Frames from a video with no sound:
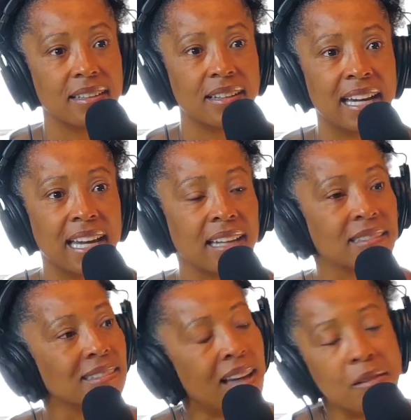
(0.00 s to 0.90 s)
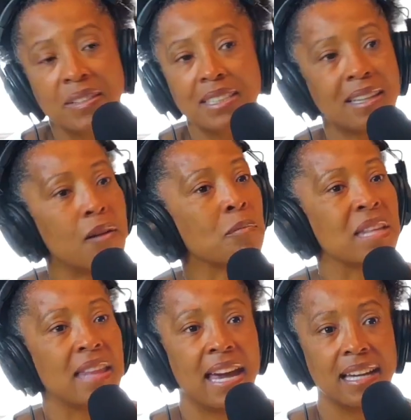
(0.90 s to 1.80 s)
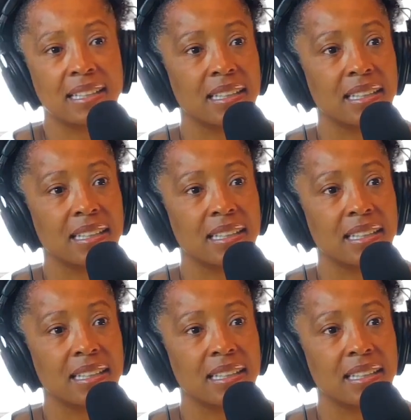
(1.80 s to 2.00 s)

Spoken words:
right? Just tell me that.